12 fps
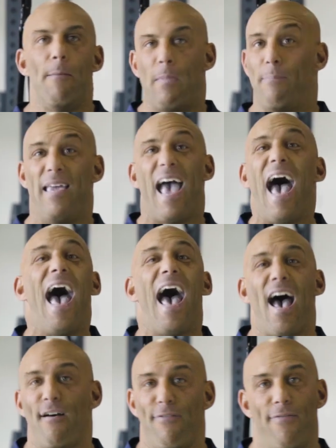maybe
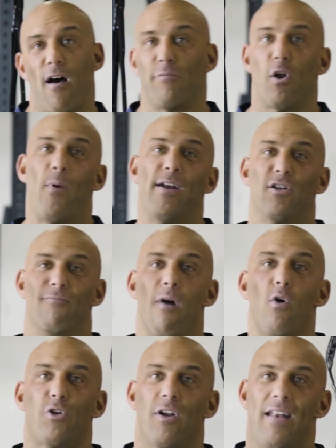half of the range of
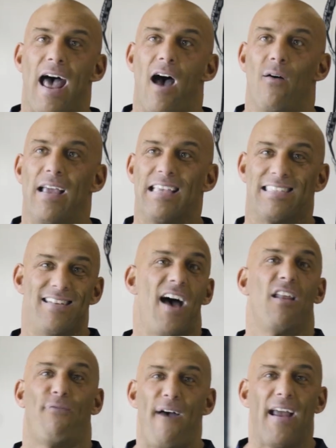motion now is
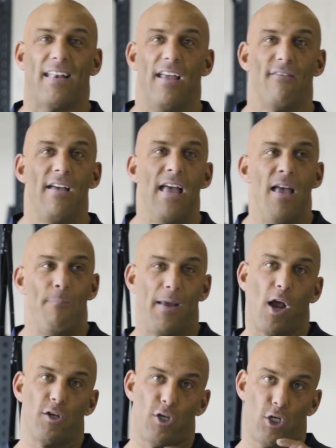not effective
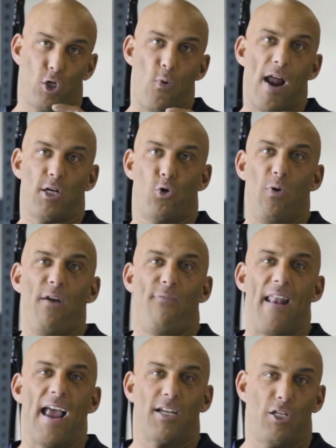because the stretch
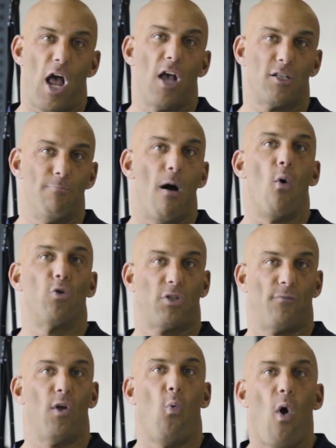reflex does most
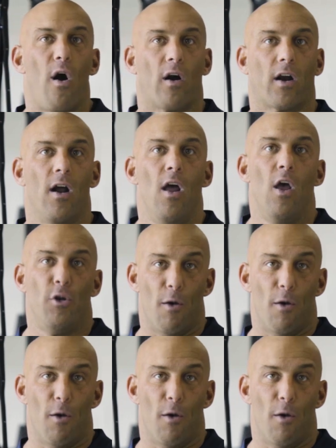of the work,